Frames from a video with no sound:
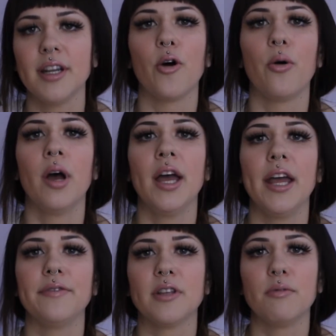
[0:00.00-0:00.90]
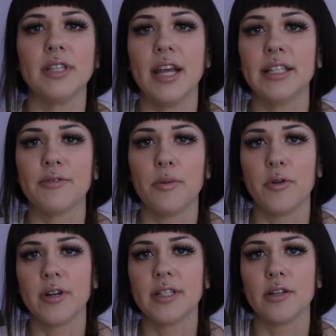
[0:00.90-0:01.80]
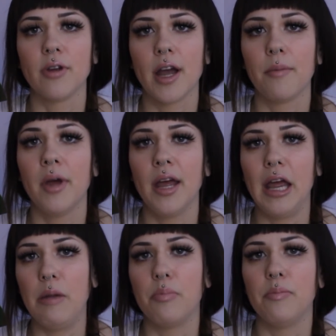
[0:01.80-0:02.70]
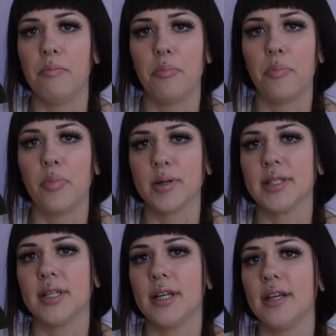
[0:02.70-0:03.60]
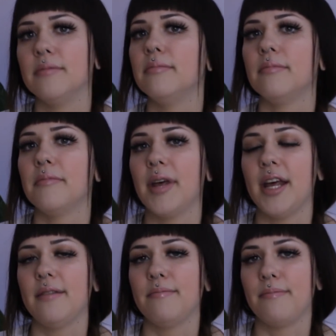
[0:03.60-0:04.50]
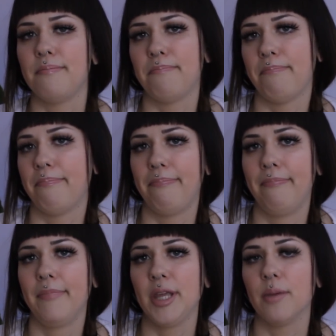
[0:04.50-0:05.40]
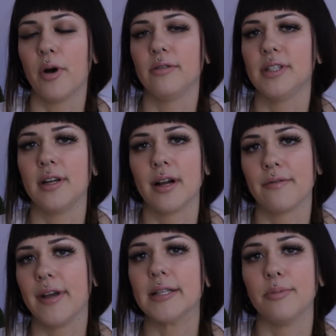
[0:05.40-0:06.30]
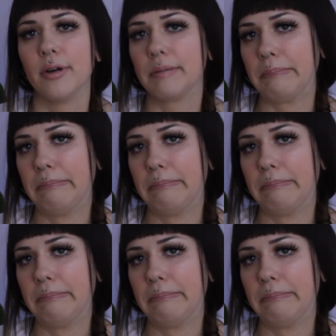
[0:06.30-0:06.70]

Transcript: So if someone takes it from your Instagram and puts it in and you posted it on Facebook,